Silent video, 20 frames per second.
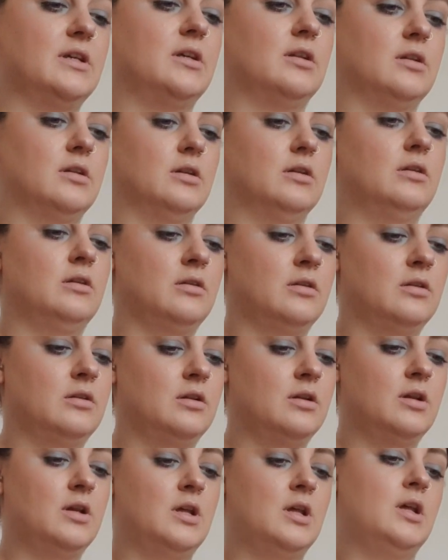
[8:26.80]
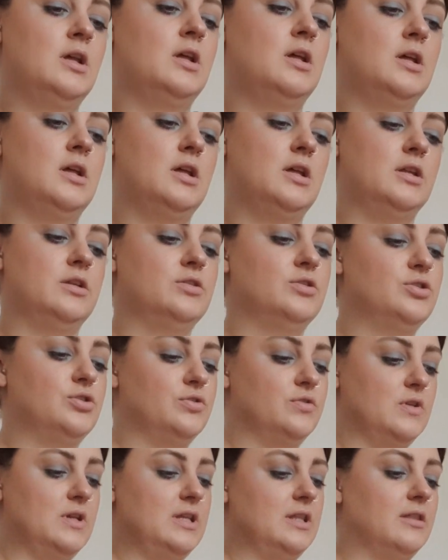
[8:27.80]

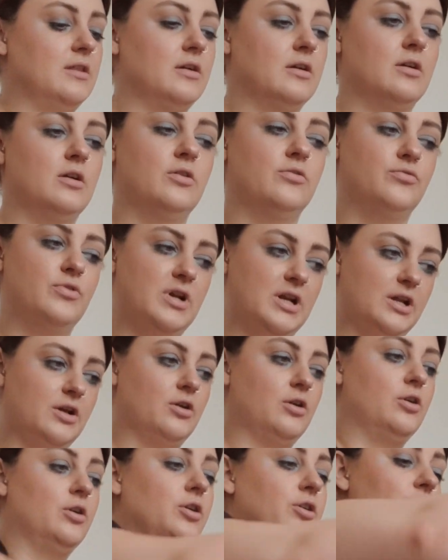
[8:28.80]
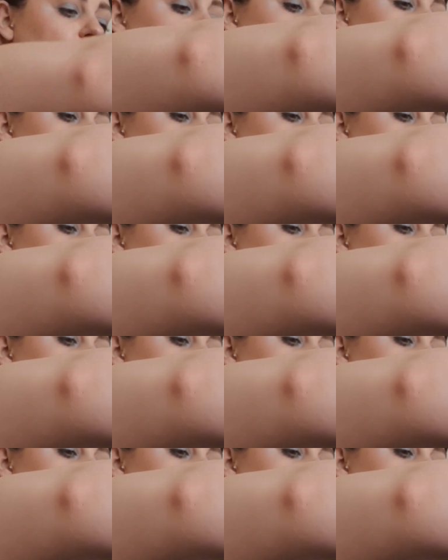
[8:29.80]
into either a really good